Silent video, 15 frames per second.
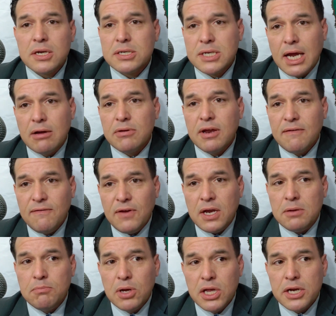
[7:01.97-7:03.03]
astounding
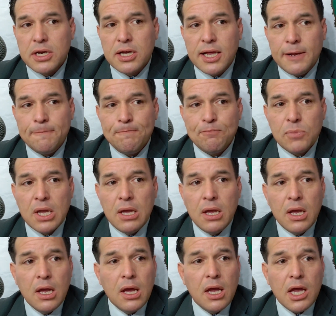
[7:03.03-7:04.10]
feat politically.
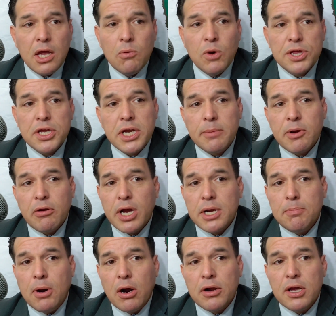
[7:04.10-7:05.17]
He won the
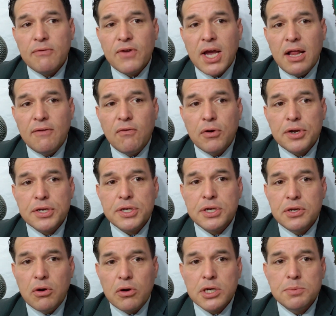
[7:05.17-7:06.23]
Democratic Party of California's
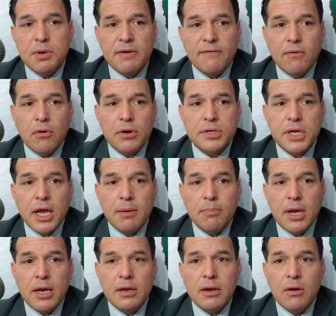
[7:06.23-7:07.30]
endorsement for his
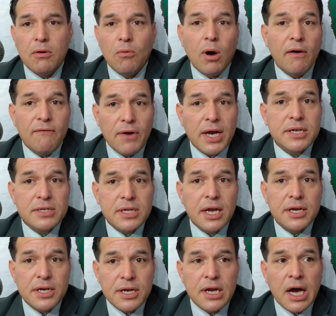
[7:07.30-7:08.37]
campaign, while
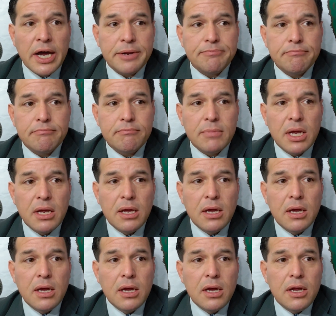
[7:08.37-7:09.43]
Feinstein did not.
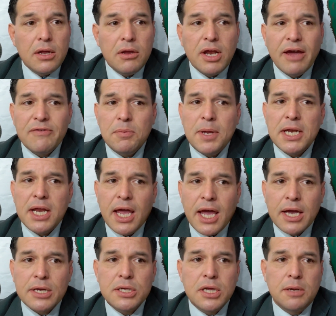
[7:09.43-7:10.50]
You'd have to be an
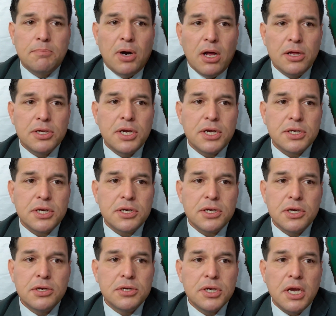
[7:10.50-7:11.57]
excellent politician
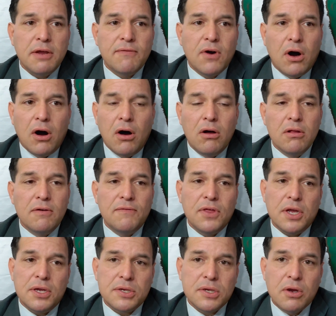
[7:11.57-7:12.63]
to achieve all of
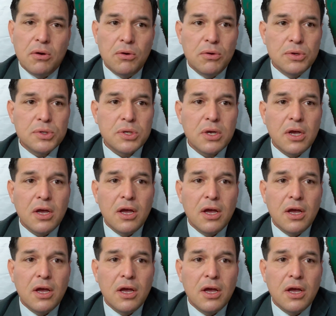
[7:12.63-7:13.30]
these goals,